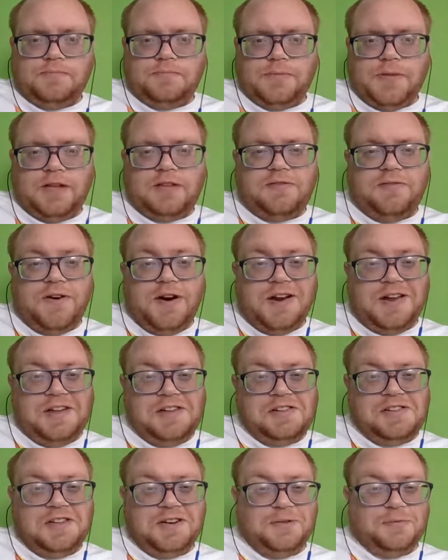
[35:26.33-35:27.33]
It's very
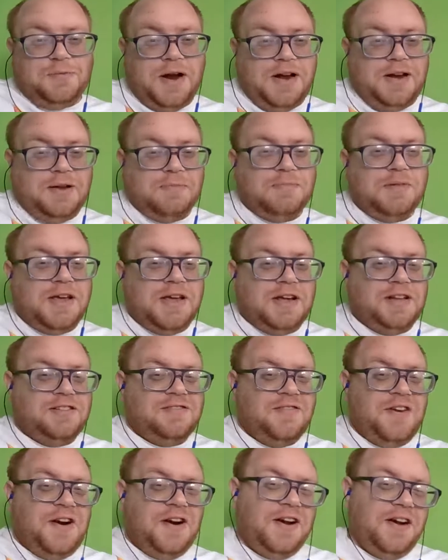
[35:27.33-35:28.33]
easy to write a play. It's
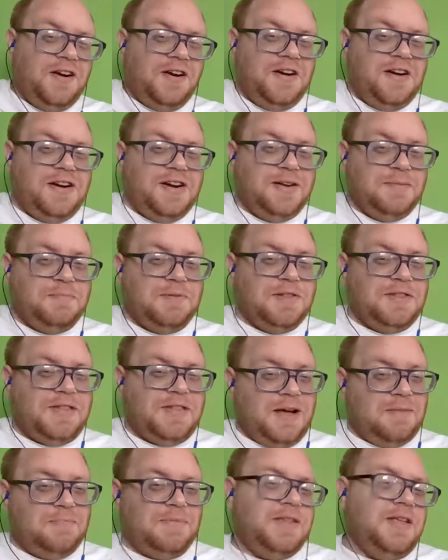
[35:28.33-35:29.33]
very hard to put
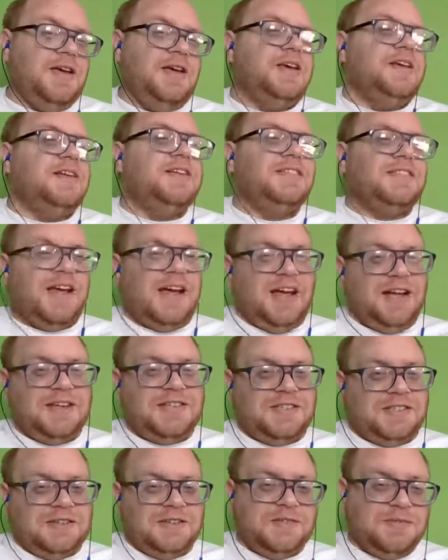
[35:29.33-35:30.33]
that play into
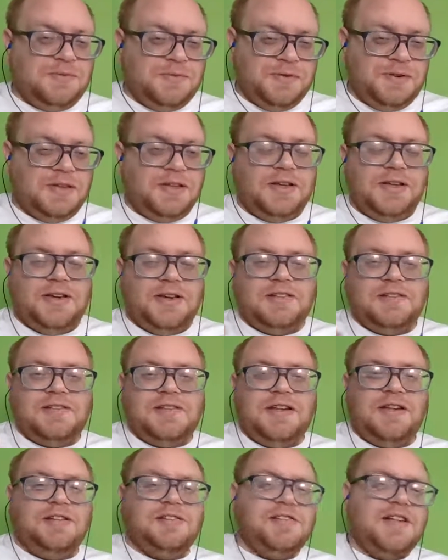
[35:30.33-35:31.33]
action, really, and
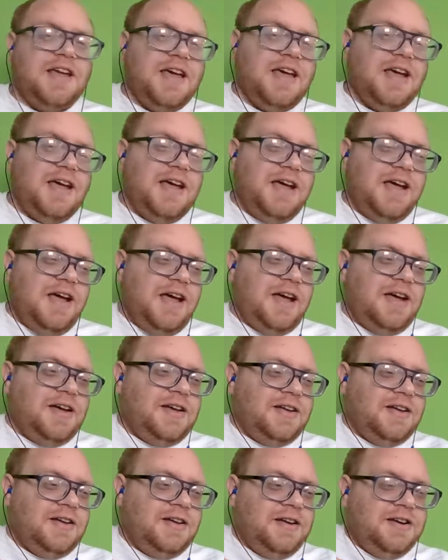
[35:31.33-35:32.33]
things.
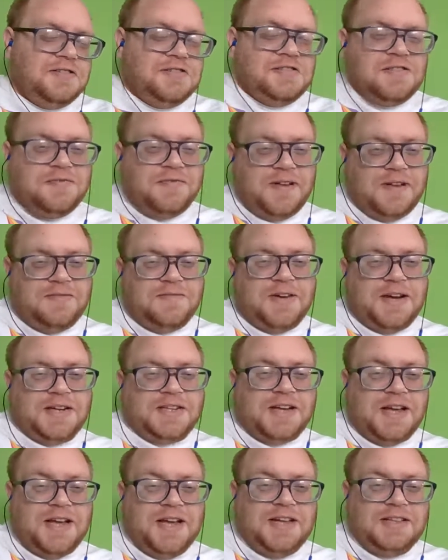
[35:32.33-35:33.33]
And here's a fun fact:
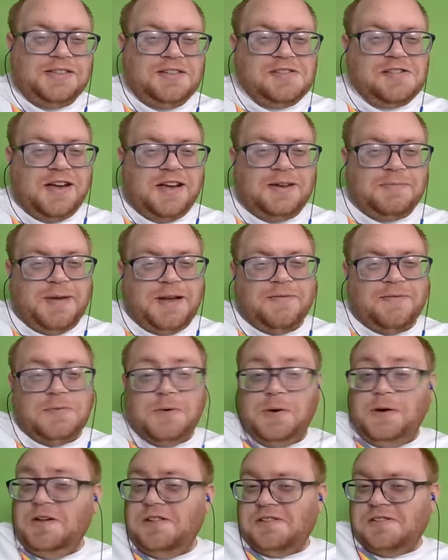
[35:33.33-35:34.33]
I hate the sound of my own
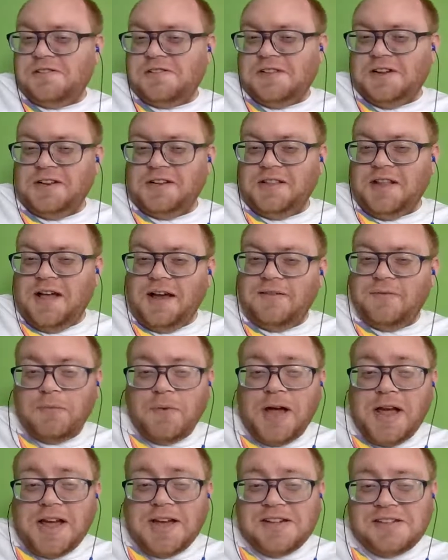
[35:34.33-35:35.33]
voice in a lot of
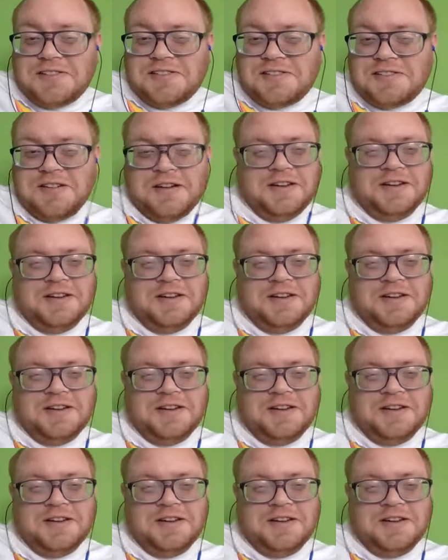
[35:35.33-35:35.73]
ways.